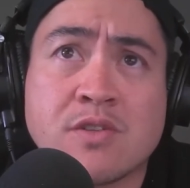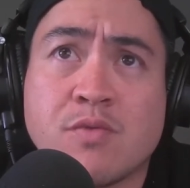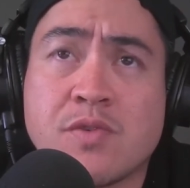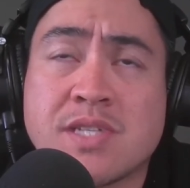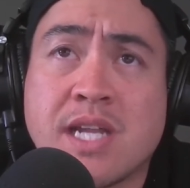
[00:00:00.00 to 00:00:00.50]
So
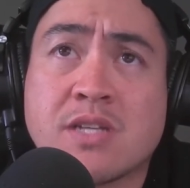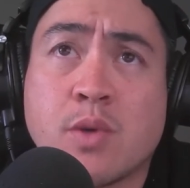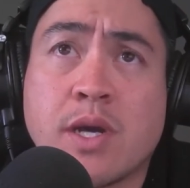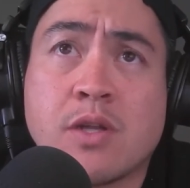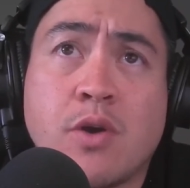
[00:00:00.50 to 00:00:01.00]
we've sent out
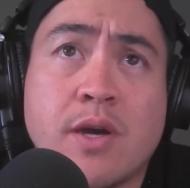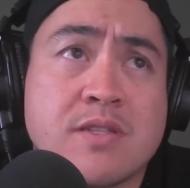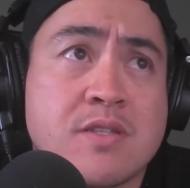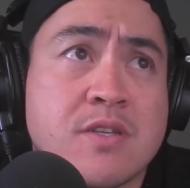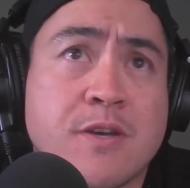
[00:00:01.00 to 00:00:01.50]
to our
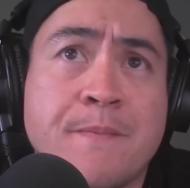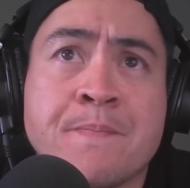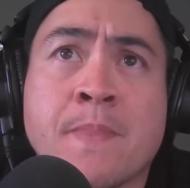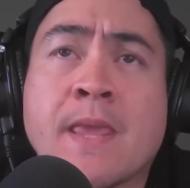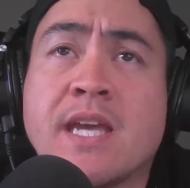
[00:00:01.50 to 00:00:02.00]
clients to
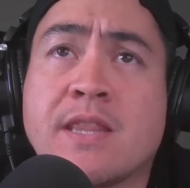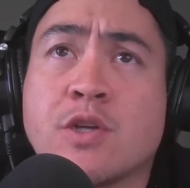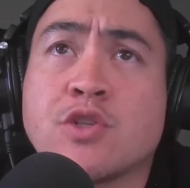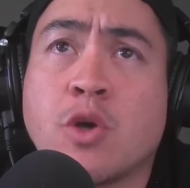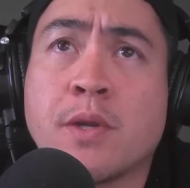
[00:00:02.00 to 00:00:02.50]
get
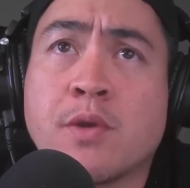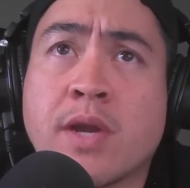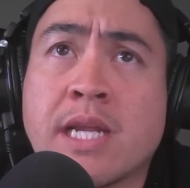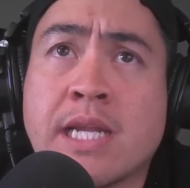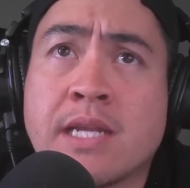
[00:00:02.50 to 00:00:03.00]
their odometer
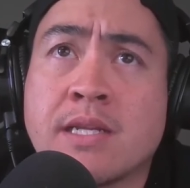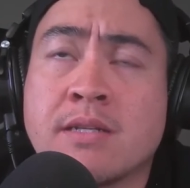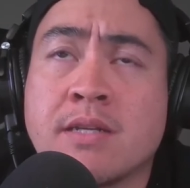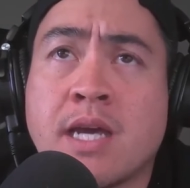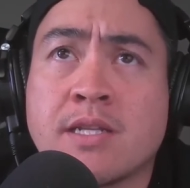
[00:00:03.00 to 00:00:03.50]
reading in
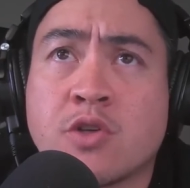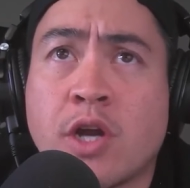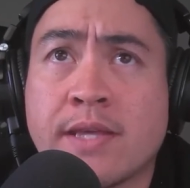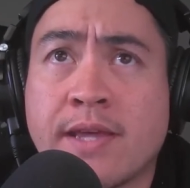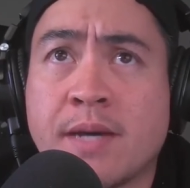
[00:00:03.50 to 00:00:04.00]
and, and
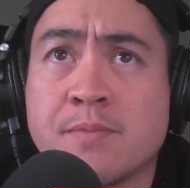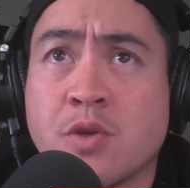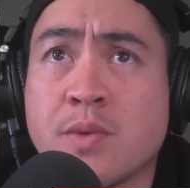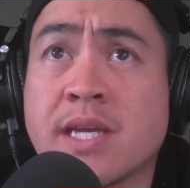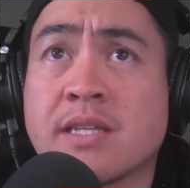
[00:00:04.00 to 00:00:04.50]
tidy that up
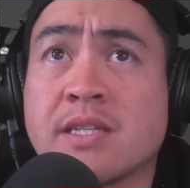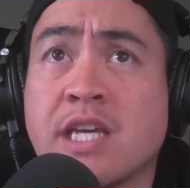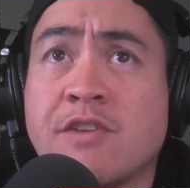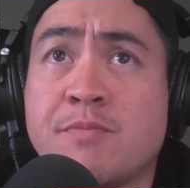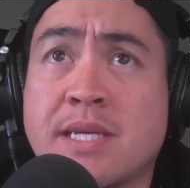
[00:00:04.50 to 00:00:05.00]
so we can get their
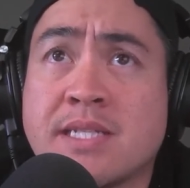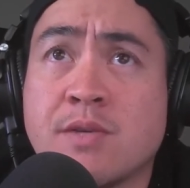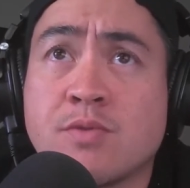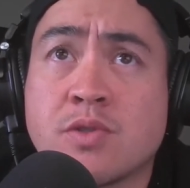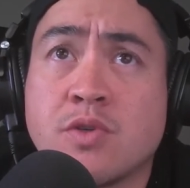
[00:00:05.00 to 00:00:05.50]

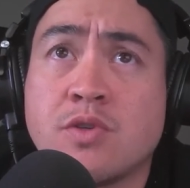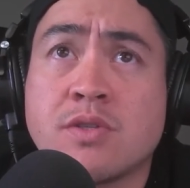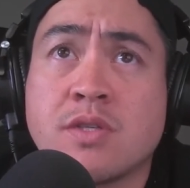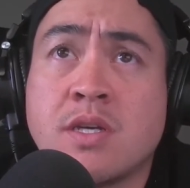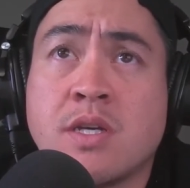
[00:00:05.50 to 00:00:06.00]
FBT
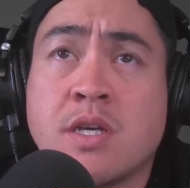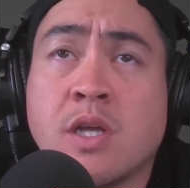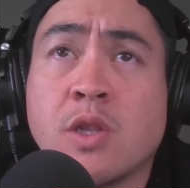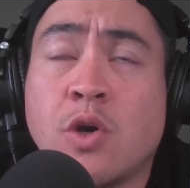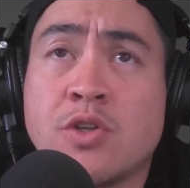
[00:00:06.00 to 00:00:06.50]
returns
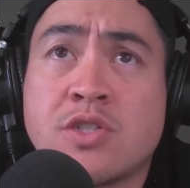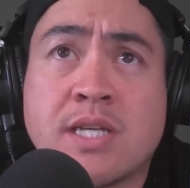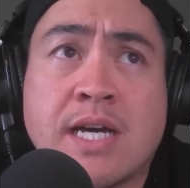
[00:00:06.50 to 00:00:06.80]
lodged.